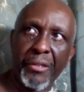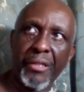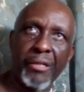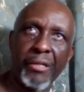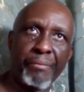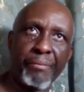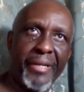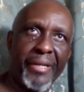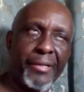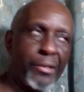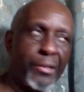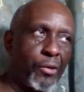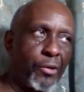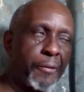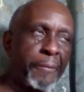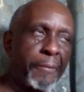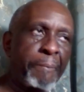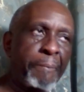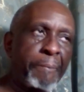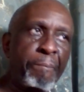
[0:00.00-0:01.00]
depending
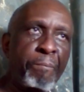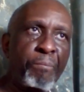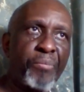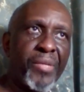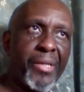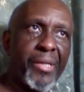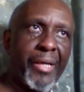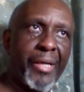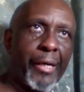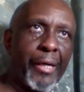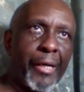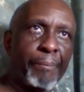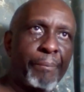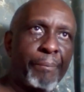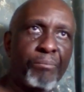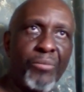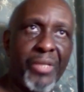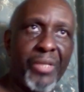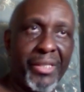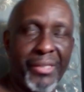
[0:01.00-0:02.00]
on
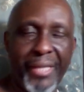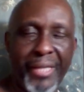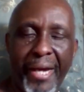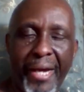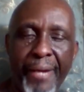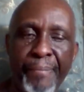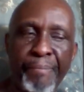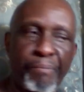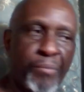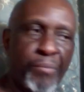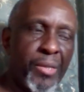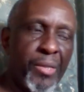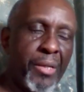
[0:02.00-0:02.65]
the time.